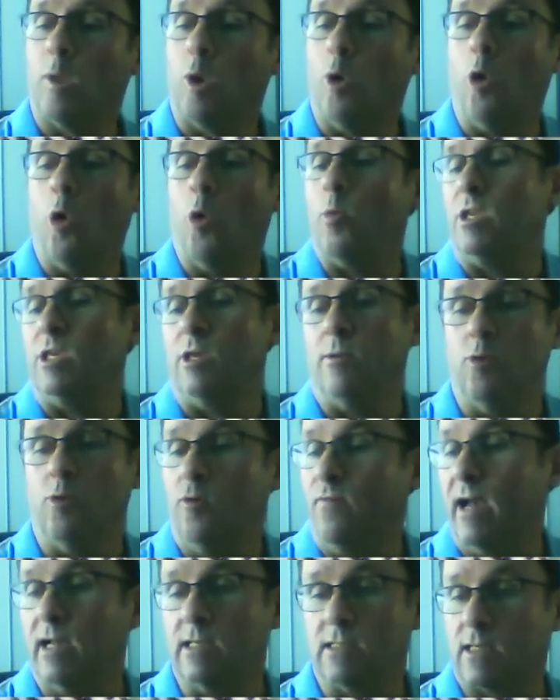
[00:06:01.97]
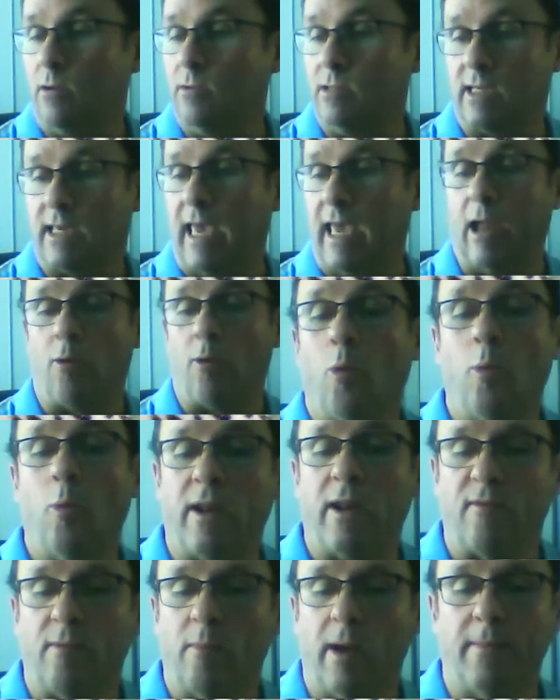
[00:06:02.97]
or when you move out to go into care,
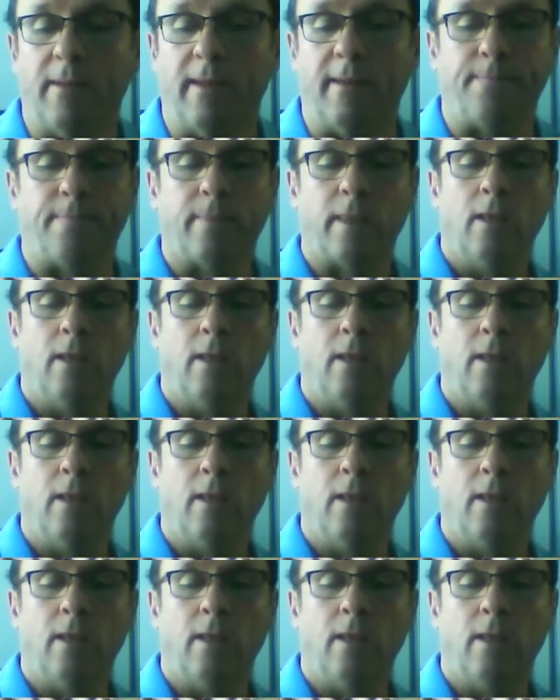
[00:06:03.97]
whatever it might be.